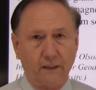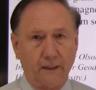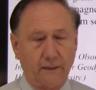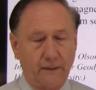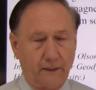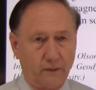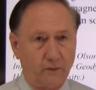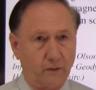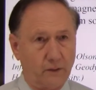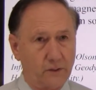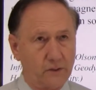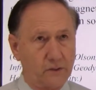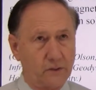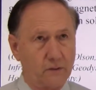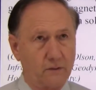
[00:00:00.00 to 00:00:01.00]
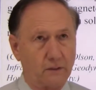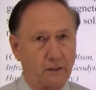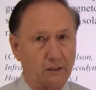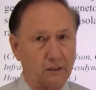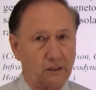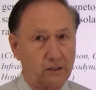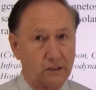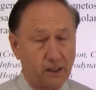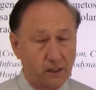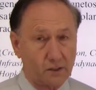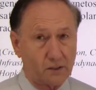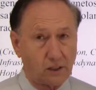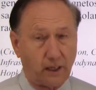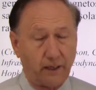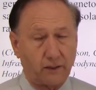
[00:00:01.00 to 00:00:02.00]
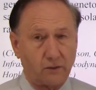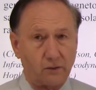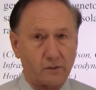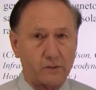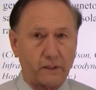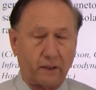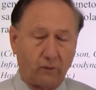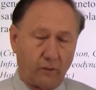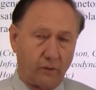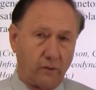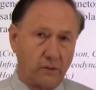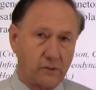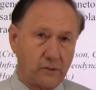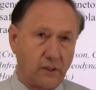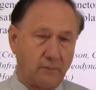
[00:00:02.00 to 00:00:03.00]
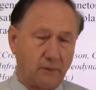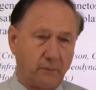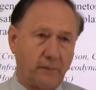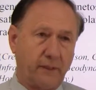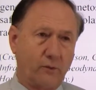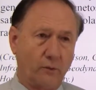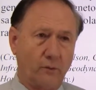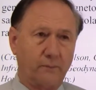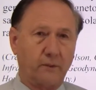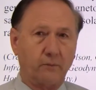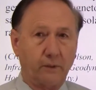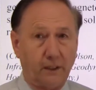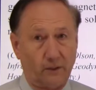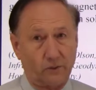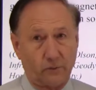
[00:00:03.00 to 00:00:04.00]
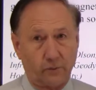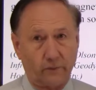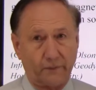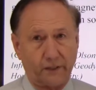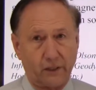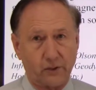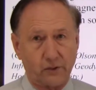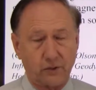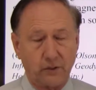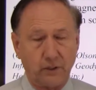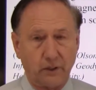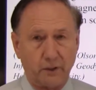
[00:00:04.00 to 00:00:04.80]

that there is 6 cycles. They all seem to be grouped around 12,000